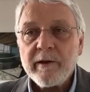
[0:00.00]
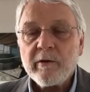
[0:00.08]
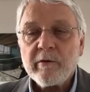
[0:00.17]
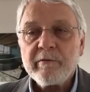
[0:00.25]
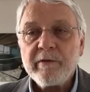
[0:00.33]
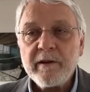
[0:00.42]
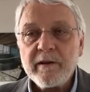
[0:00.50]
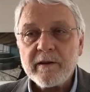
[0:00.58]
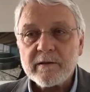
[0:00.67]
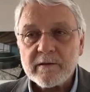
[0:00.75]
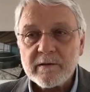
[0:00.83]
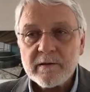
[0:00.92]
all the
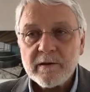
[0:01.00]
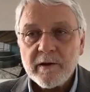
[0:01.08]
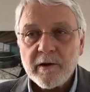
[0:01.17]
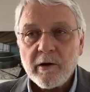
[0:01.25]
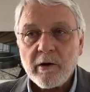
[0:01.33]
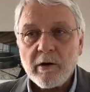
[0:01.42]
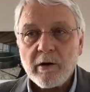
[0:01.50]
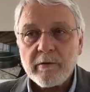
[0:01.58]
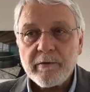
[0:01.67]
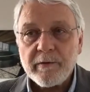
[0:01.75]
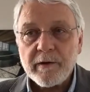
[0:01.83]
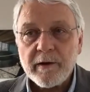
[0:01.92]
inconvenience
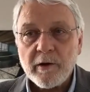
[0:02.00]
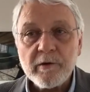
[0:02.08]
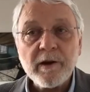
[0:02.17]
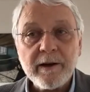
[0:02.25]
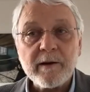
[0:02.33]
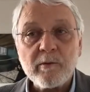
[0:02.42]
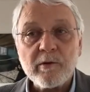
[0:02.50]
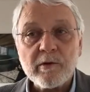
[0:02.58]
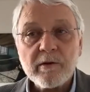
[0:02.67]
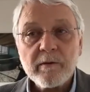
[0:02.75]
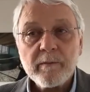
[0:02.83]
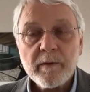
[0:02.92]
of
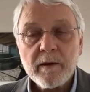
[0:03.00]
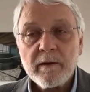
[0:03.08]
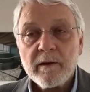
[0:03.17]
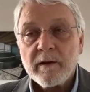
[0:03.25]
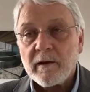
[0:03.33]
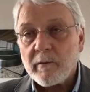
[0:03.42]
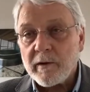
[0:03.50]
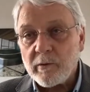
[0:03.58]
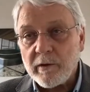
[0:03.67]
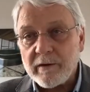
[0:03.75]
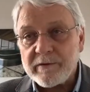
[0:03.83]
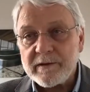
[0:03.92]
undeclared work.
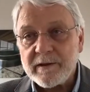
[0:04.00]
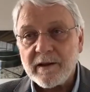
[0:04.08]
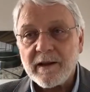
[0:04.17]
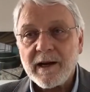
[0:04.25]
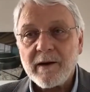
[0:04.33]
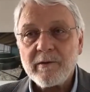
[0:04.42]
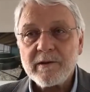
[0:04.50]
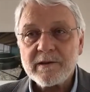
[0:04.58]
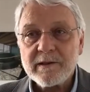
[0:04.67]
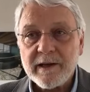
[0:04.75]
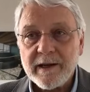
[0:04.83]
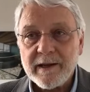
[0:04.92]
What we have seen now
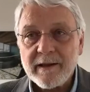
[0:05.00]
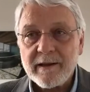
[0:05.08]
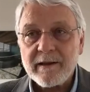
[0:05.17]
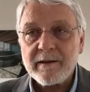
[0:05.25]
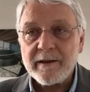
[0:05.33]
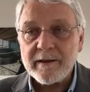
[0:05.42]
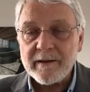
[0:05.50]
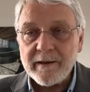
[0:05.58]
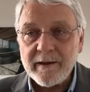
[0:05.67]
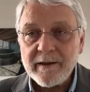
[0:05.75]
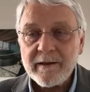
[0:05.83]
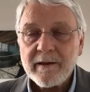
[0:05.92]
is that
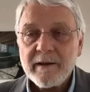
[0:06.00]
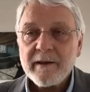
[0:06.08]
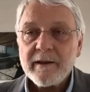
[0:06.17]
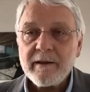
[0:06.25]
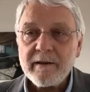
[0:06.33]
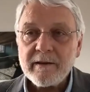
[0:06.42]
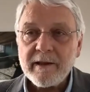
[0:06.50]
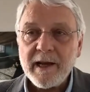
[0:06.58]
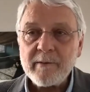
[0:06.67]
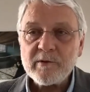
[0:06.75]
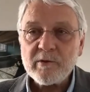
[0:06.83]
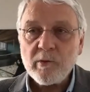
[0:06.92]
indeed in
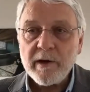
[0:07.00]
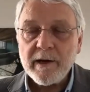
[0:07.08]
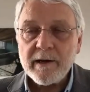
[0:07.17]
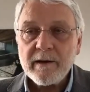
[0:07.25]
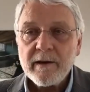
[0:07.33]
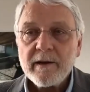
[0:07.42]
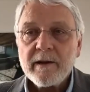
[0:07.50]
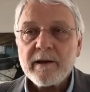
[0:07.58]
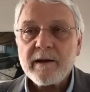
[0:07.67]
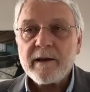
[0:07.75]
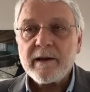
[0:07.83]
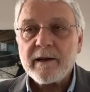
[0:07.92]
times where
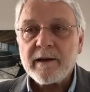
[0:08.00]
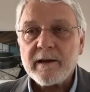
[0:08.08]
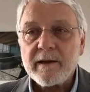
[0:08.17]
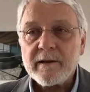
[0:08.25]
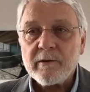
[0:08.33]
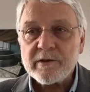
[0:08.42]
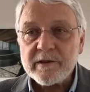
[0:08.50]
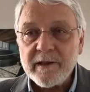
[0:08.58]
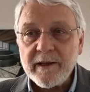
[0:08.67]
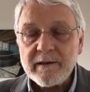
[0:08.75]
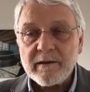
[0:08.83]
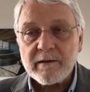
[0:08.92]
the
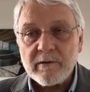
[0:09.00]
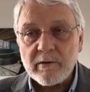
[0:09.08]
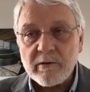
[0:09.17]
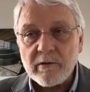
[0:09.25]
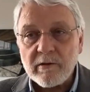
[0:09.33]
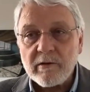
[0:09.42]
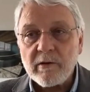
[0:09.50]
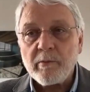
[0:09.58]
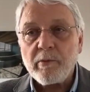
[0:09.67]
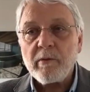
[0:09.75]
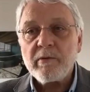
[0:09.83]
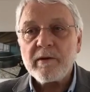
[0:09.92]
state,
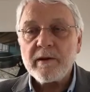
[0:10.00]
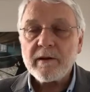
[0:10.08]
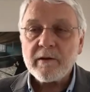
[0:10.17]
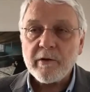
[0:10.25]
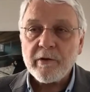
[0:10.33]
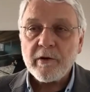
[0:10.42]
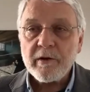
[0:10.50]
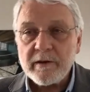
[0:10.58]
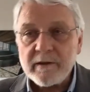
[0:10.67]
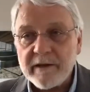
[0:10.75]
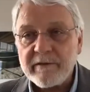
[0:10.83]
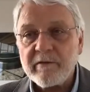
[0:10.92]
the public
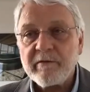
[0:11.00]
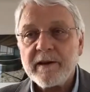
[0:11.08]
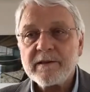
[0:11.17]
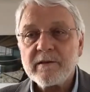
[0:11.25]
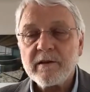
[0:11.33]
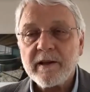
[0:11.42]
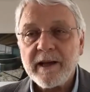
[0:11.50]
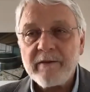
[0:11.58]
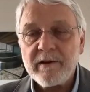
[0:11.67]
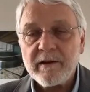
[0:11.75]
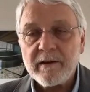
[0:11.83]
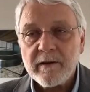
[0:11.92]
authorities have invested
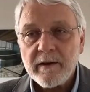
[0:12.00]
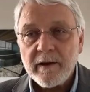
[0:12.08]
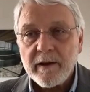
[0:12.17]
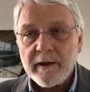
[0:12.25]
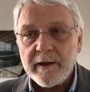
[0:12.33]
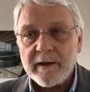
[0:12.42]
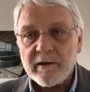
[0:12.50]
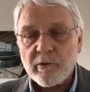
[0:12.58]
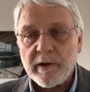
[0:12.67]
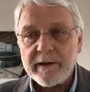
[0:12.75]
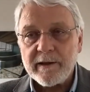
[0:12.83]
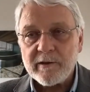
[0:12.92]
heavily in
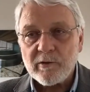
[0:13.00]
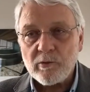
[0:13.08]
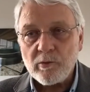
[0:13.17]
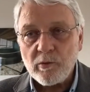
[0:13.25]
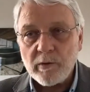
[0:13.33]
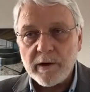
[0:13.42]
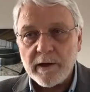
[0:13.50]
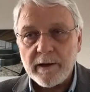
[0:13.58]
trying to